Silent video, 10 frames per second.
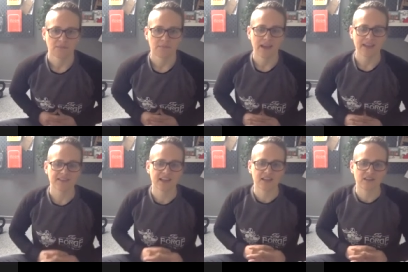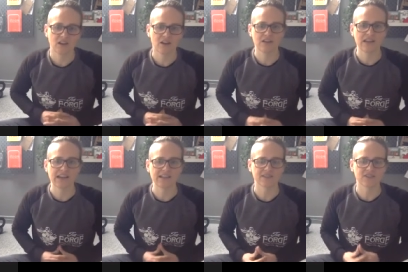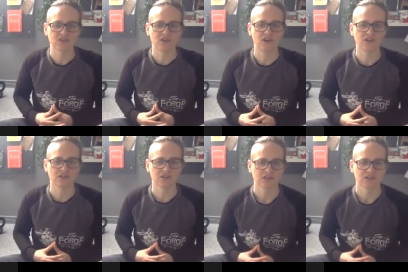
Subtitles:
Mindset now, nice and strong.